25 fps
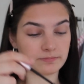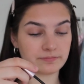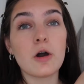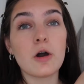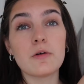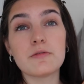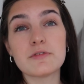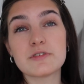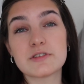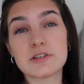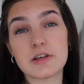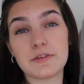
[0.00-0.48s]

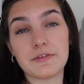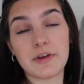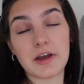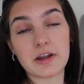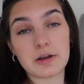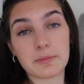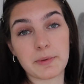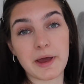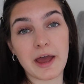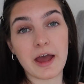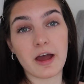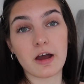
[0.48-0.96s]
Obviously, if you had
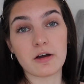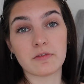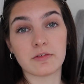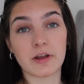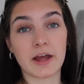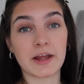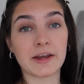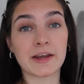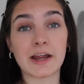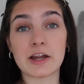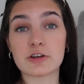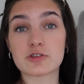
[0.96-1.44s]
a pair of
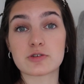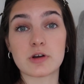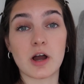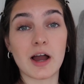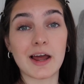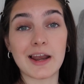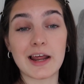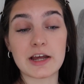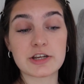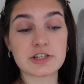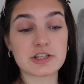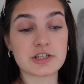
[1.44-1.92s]
like natural
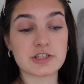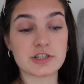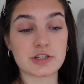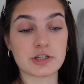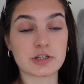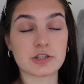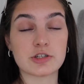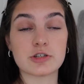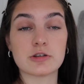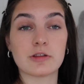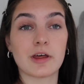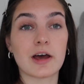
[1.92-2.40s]
eyelashes, you
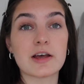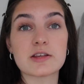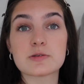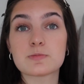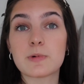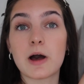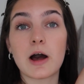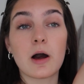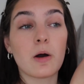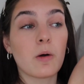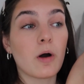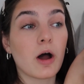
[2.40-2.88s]
can do that as
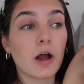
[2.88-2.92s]
well.